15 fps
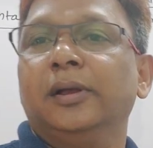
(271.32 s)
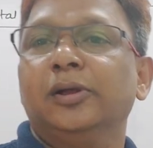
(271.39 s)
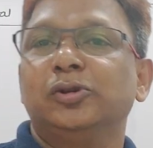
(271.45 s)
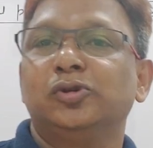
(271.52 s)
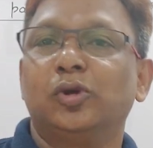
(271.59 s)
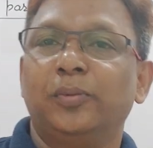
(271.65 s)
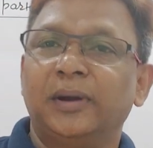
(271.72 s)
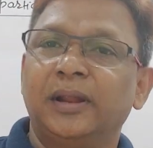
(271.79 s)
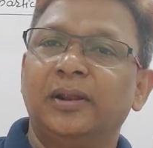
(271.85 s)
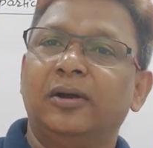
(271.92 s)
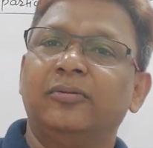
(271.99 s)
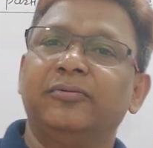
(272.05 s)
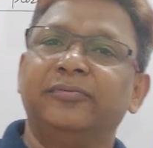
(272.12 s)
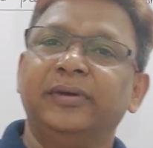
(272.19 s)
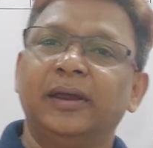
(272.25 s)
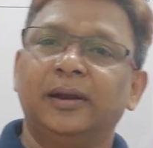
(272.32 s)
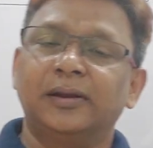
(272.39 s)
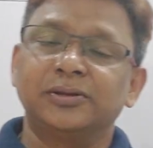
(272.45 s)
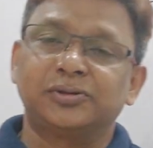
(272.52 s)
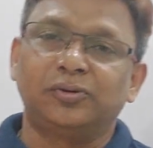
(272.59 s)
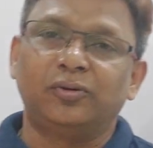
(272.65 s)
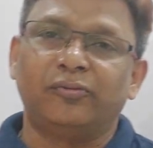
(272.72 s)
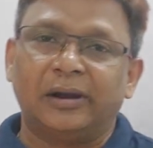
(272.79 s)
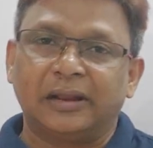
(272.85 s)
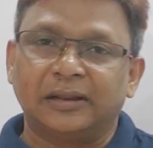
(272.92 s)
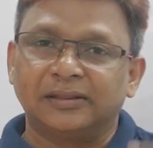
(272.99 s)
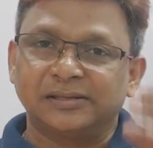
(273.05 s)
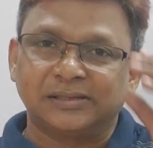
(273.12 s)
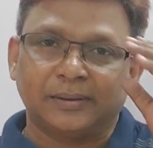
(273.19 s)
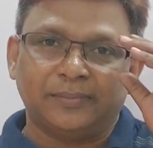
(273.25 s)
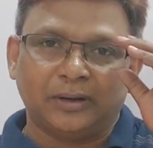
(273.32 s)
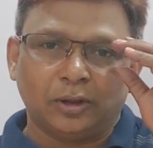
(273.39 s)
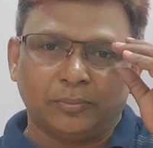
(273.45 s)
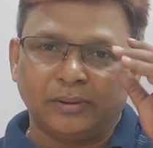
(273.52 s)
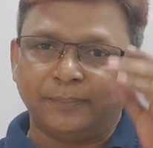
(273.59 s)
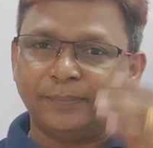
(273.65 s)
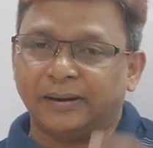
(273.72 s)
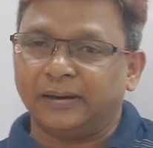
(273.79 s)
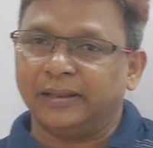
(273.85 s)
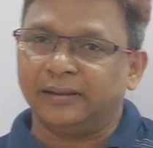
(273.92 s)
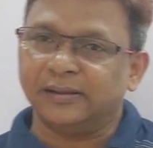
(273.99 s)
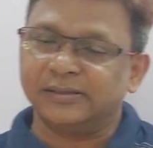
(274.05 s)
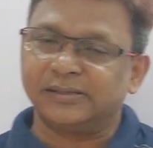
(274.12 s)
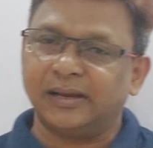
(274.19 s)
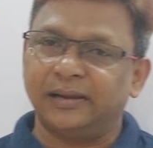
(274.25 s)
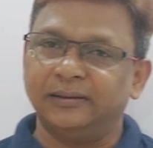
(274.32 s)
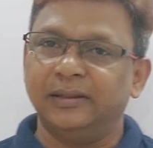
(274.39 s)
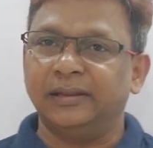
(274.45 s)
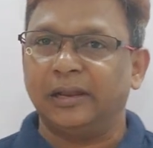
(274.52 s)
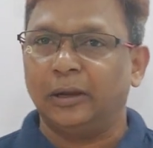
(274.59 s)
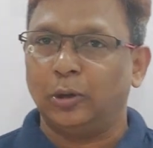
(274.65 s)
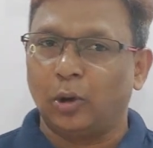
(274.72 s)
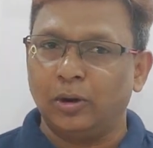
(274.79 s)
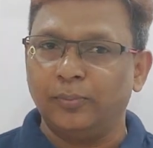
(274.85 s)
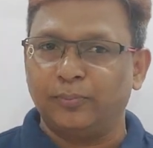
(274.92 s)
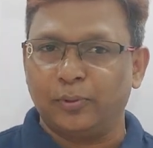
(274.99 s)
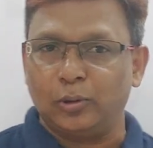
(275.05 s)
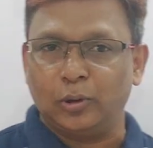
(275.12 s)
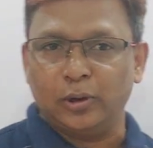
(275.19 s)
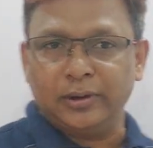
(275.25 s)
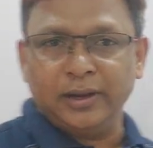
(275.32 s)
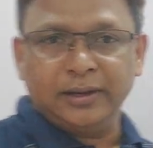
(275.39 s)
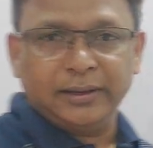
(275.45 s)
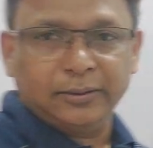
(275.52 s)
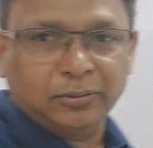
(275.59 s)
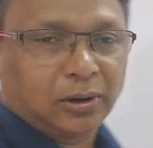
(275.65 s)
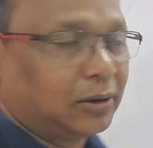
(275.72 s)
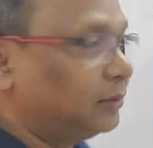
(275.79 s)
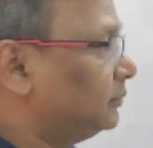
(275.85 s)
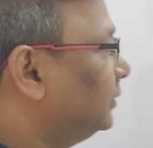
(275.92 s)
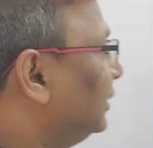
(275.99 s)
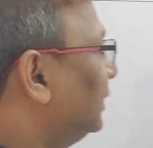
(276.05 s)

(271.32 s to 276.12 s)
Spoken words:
So beta, now we understood what are the subatomic particles are there, electron, proton and neutron.